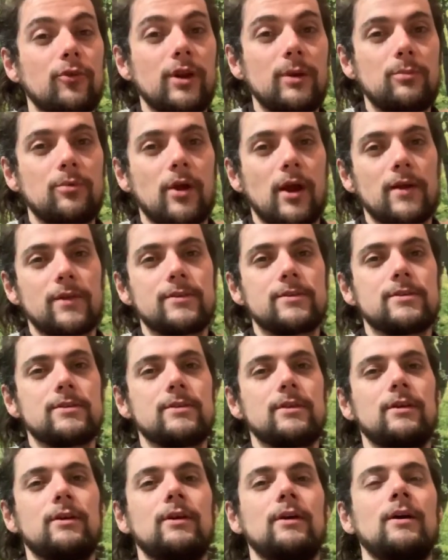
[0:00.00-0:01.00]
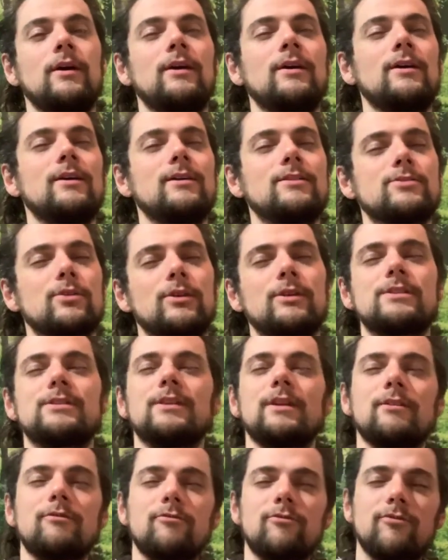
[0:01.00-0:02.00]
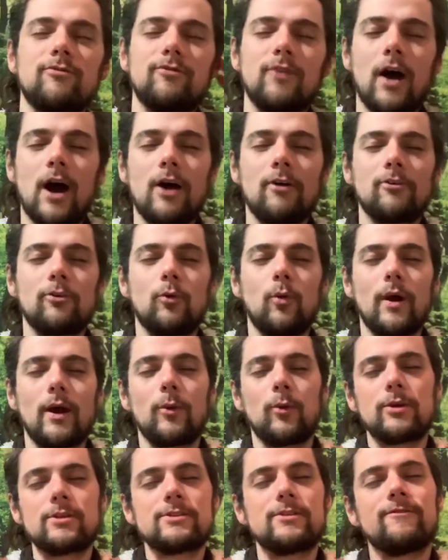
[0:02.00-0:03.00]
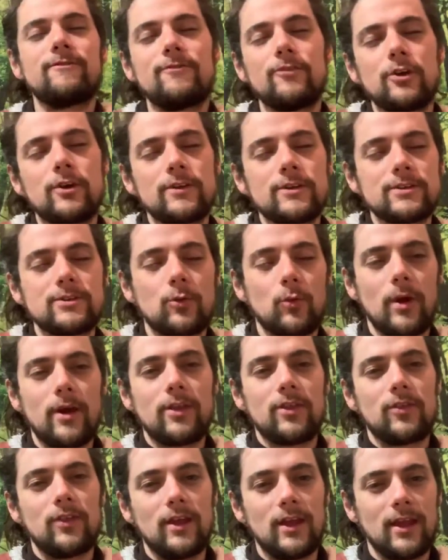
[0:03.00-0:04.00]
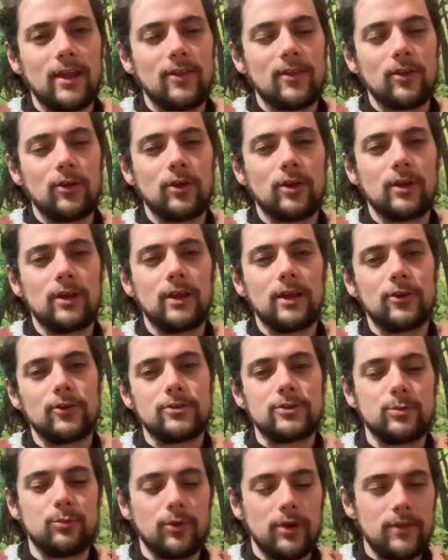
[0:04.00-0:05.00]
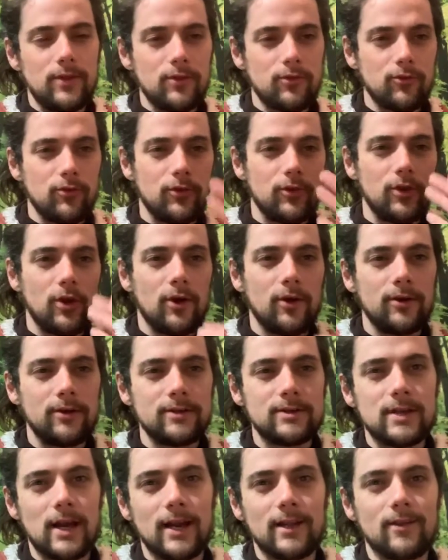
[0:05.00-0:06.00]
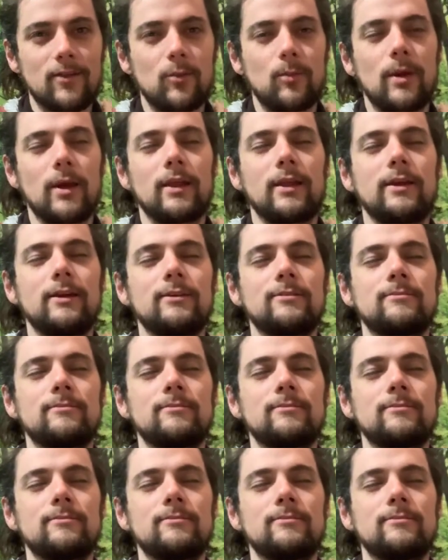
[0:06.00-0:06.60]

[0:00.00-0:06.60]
breaths. So listening far away. What is the furthest away thing that you can hear as you breathe in through the nose, down into the belly,